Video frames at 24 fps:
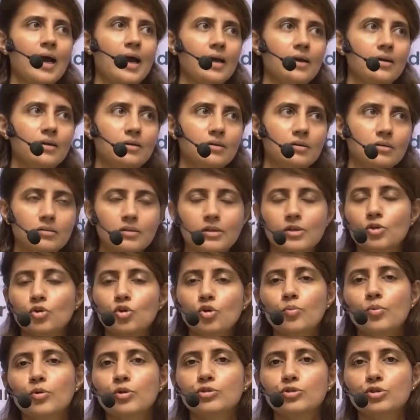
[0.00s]
and in
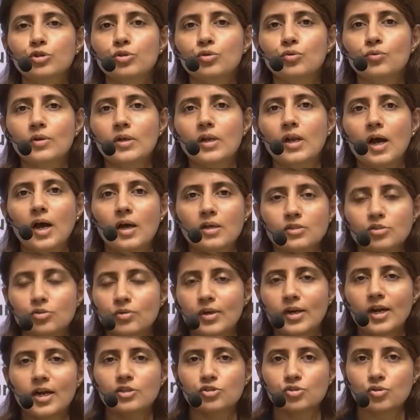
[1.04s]
group also you will ask, you
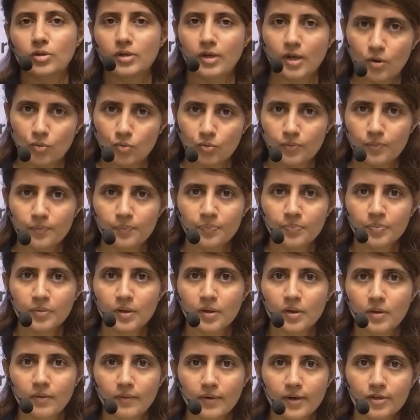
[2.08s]
can ask your doubt,
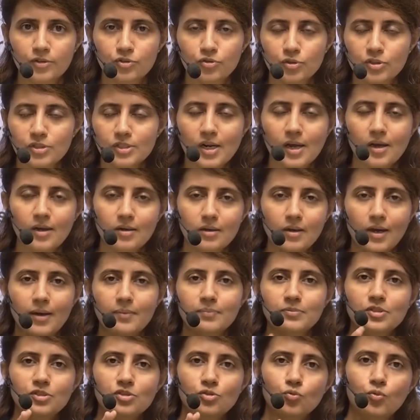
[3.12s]
right? So it's like
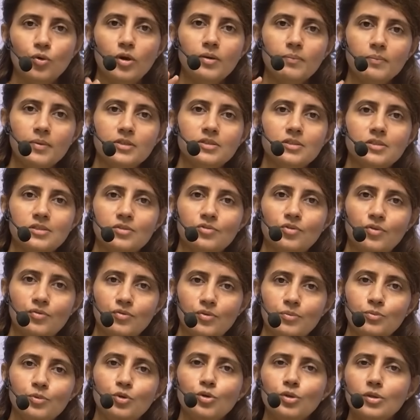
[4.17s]
I'm just one message away
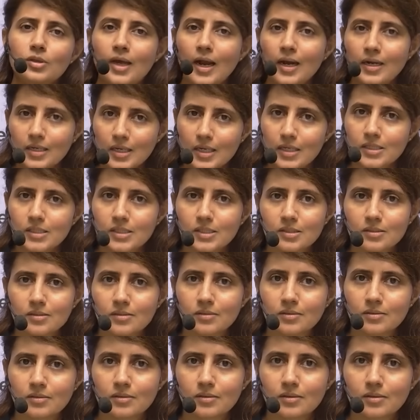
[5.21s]
from you in that case.